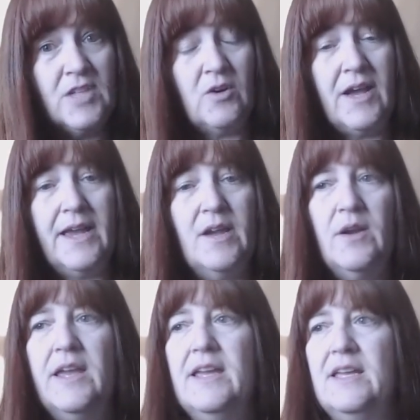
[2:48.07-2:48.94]
Okay,
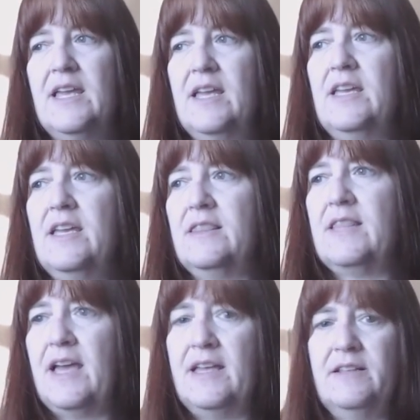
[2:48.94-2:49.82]
it can't get
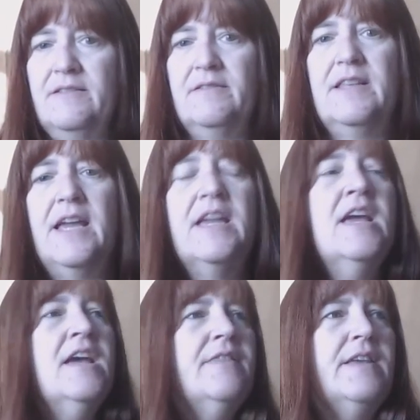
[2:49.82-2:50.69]
that
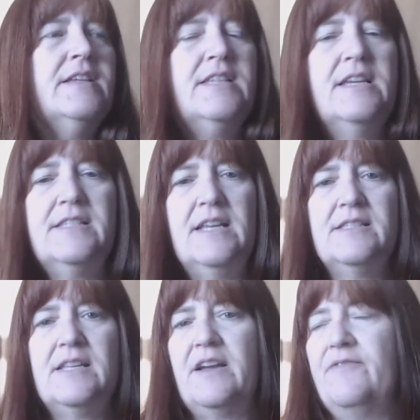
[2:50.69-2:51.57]
thing. They say it
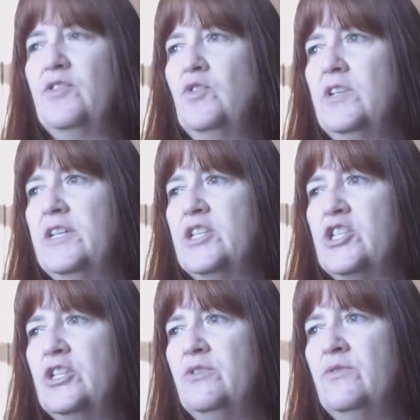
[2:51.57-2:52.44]
sounds like a fuel
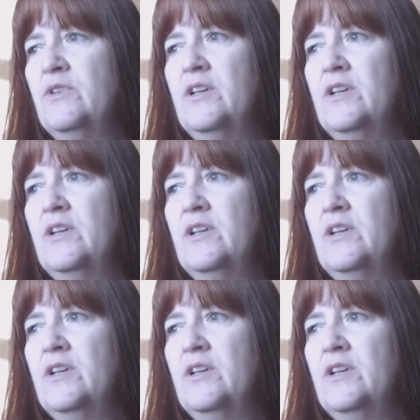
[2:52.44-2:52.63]
issue.